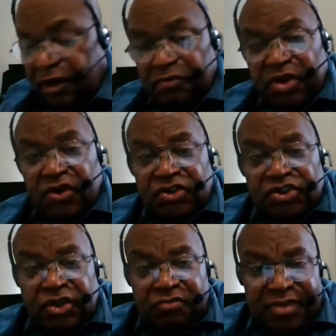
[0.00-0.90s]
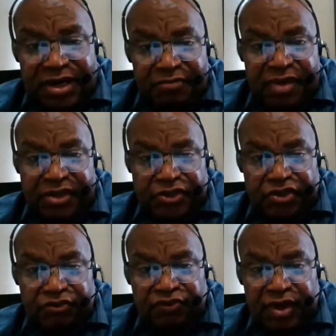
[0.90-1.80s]
because somebody makes
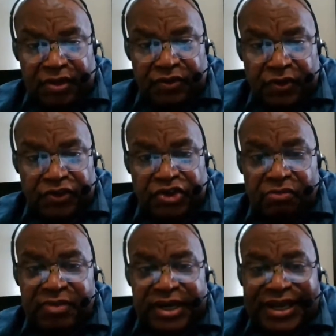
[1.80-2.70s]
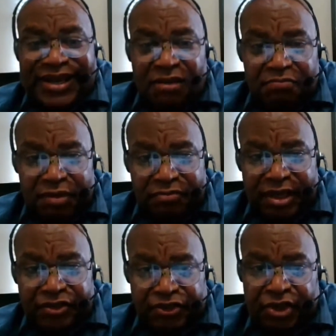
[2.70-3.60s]
us feel good. Somebody
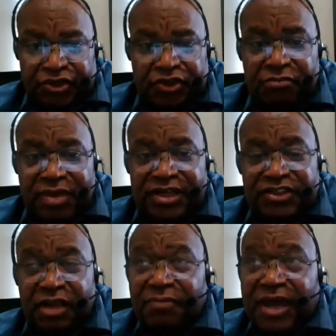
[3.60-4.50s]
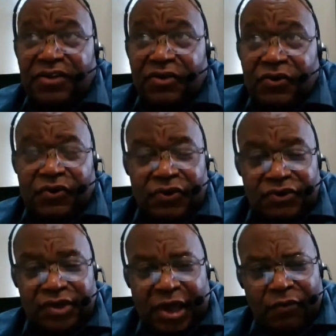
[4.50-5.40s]
compliments us. Somebody say, "Man, you look good
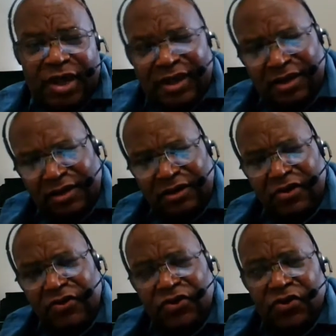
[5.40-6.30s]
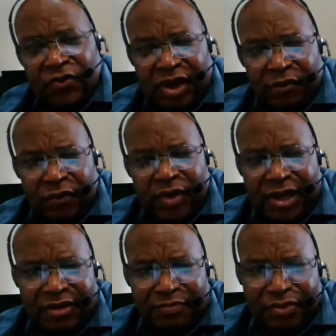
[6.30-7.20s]
today. What kind of cologne you're wearing? What
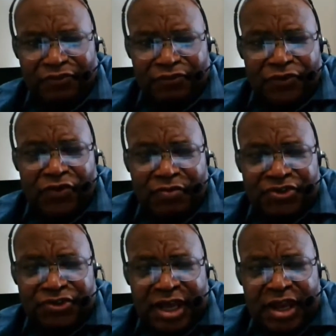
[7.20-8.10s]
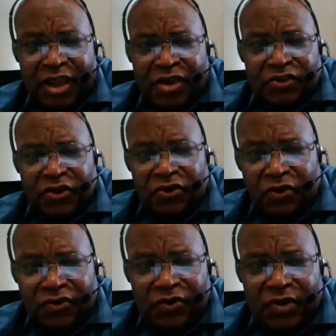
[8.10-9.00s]
kind of perfume is there? You
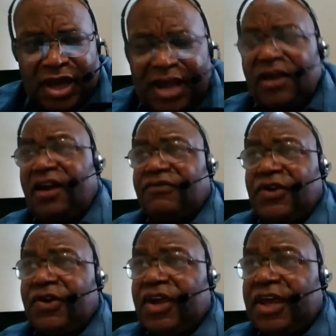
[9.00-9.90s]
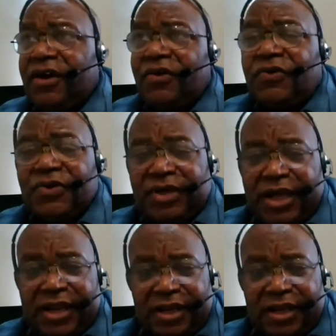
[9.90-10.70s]
look good. I love your hair. Who did